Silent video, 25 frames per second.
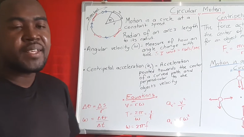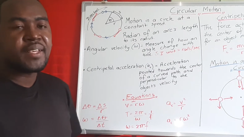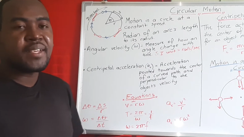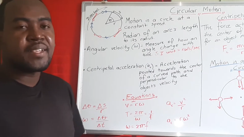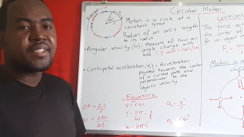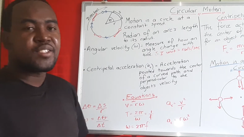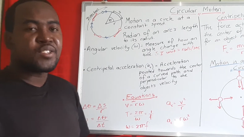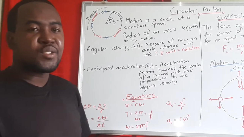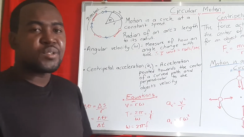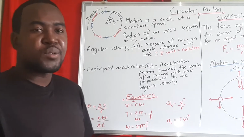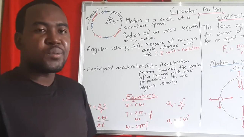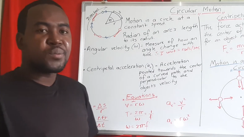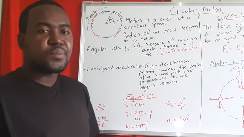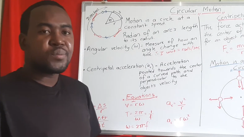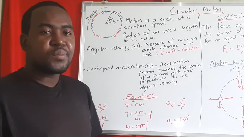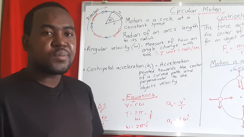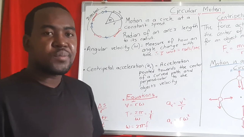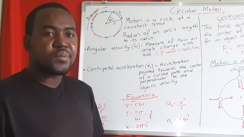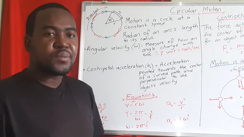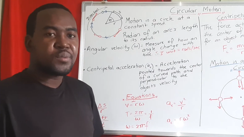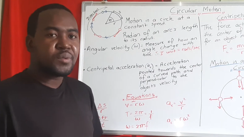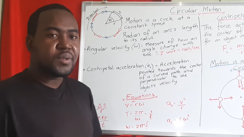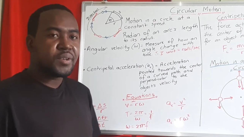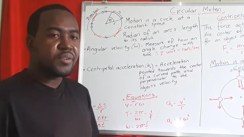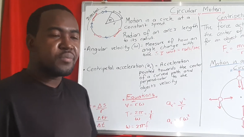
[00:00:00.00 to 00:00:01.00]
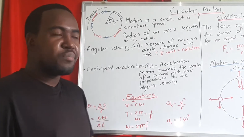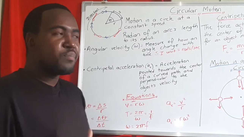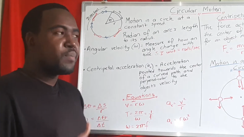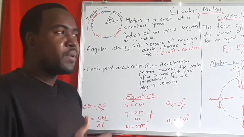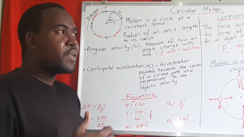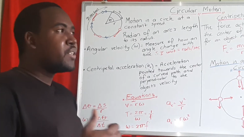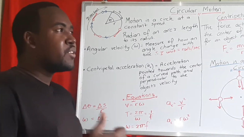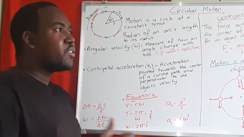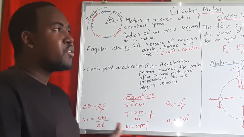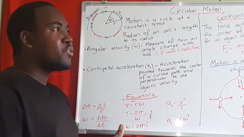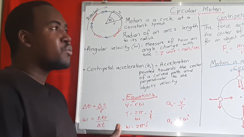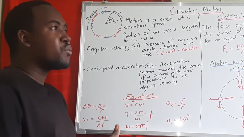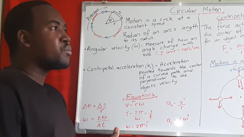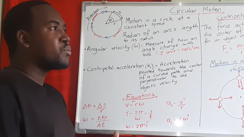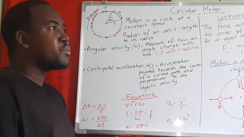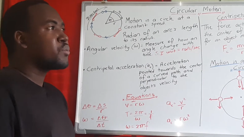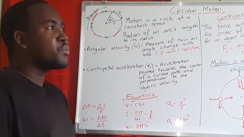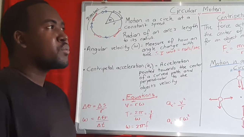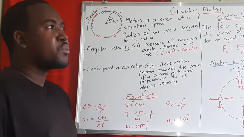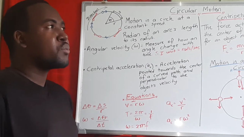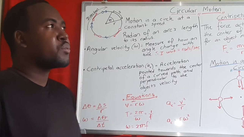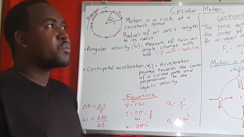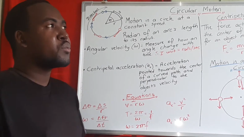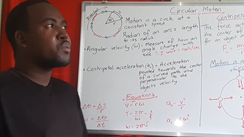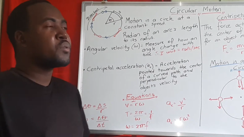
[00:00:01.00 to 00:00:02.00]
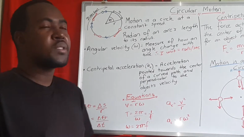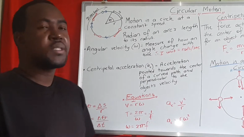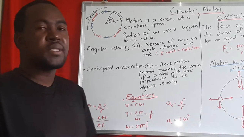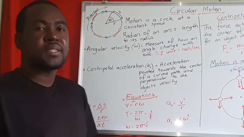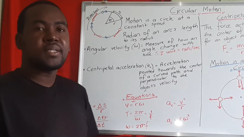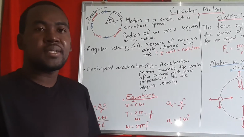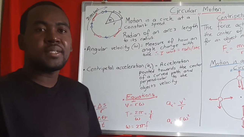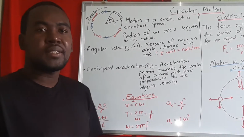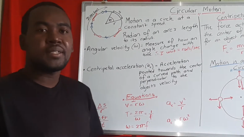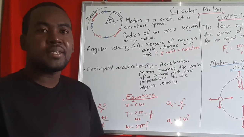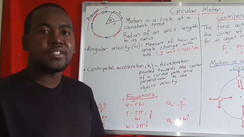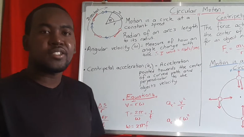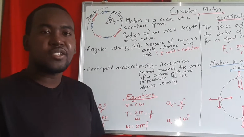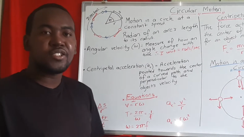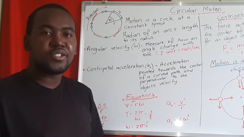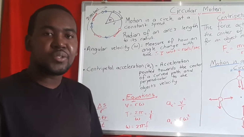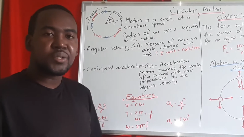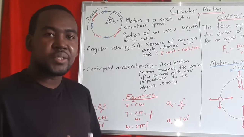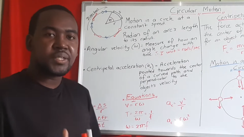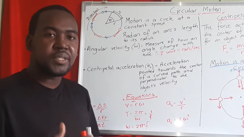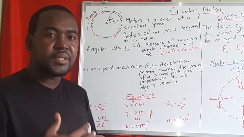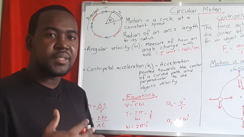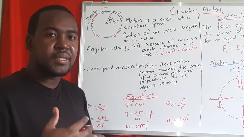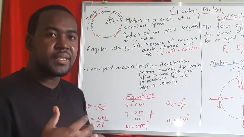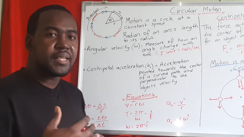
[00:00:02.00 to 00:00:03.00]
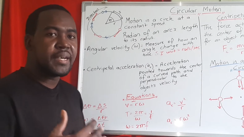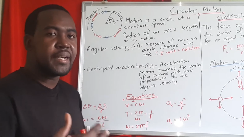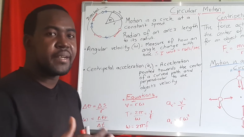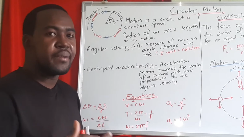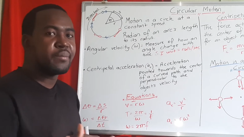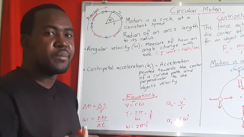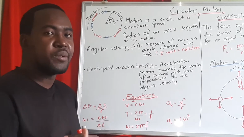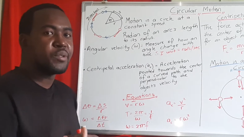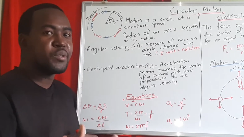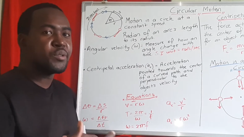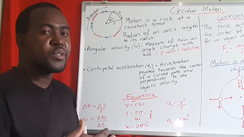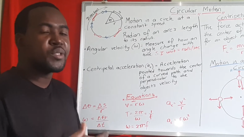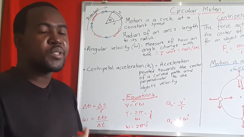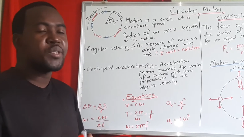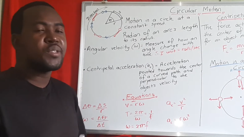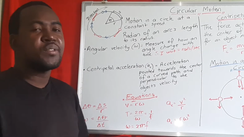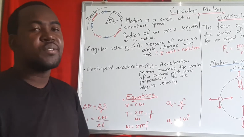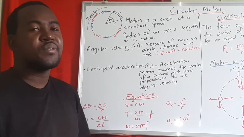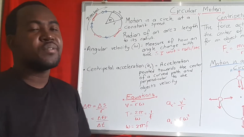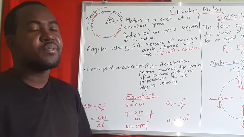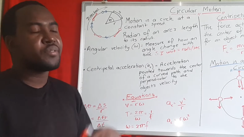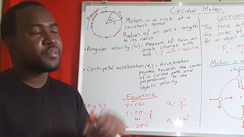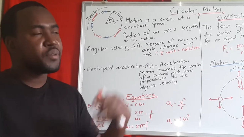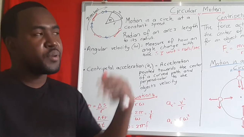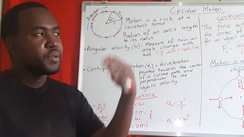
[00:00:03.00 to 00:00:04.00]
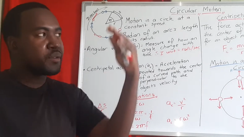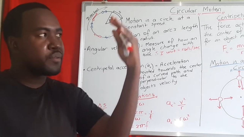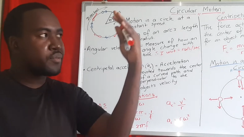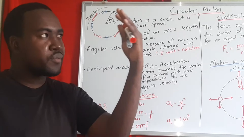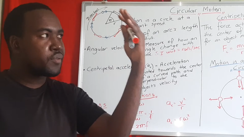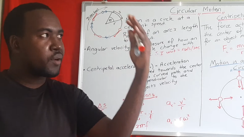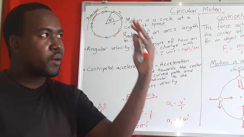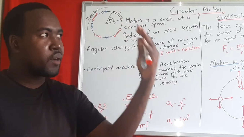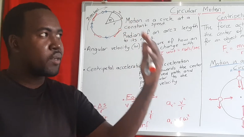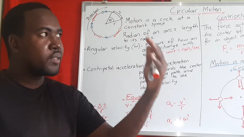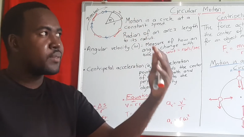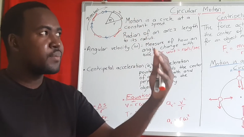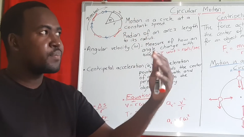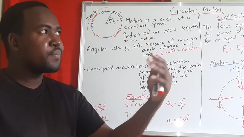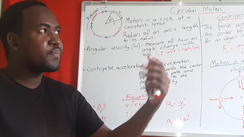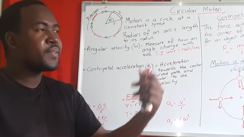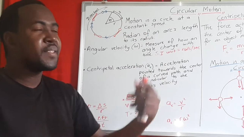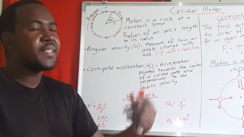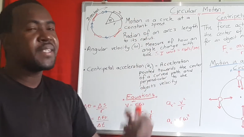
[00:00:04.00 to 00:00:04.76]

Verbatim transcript: So we have been through straight line motion, free fall.